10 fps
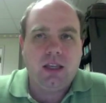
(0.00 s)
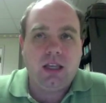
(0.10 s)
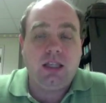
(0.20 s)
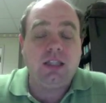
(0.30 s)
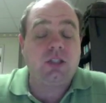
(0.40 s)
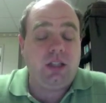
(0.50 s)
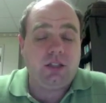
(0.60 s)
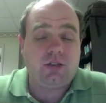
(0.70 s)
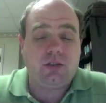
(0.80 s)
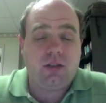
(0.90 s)

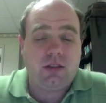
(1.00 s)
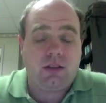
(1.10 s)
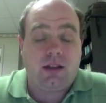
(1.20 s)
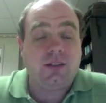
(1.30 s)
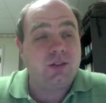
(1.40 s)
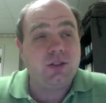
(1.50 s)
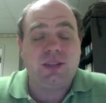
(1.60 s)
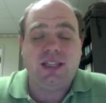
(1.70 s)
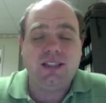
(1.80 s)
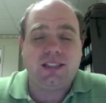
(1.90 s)

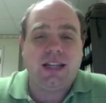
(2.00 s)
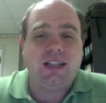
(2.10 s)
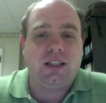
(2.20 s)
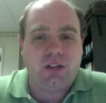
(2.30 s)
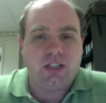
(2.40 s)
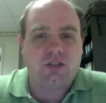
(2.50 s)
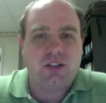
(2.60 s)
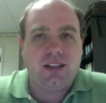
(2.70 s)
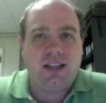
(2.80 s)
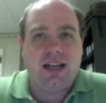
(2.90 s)
Incidentally, if you're
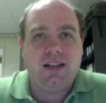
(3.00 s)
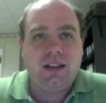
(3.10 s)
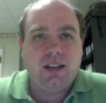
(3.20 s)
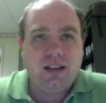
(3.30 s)
interested in that,